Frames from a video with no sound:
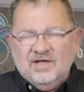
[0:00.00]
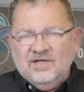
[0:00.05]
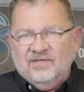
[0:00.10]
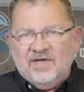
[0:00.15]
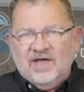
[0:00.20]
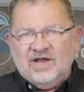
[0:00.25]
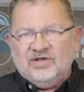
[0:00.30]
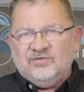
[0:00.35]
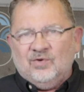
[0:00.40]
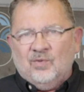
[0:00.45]

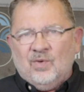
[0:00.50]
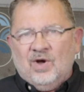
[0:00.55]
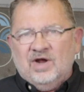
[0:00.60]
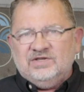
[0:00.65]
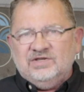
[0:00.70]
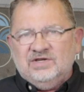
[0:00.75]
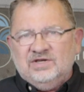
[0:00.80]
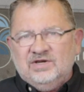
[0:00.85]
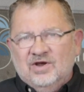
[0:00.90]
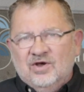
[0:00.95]
Thanks for
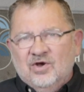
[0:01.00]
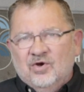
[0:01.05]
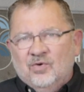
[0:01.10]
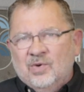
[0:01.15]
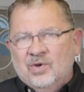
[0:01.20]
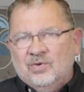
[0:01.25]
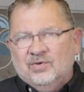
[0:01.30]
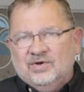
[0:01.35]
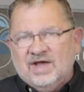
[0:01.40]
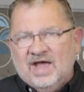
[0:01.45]
watching.
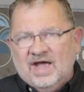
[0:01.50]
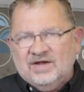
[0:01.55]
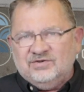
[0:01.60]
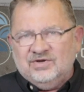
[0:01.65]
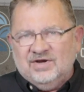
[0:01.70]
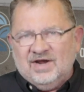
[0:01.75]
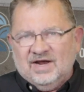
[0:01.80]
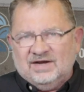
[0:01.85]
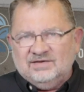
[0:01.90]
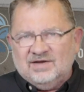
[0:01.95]
We will catch
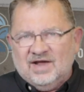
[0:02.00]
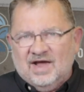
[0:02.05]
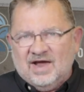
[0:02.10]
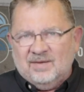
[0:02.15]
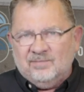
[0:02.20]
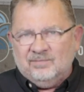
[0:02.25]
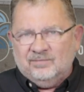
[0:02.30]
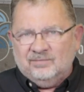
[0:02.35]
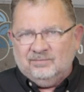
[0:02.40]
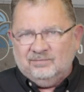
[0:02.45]
you next
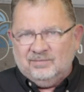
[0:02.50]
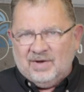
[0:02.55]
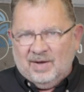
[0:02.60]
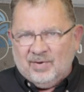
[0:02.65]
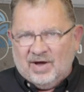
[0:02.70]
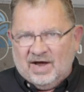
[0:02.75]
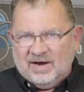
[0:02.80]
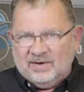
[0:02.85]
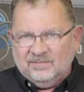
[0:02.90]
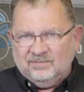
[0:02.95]
time.
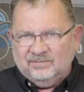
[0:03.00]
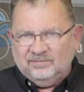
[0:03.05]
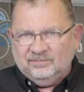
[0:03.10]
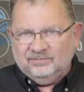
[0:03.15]
Bye-bye.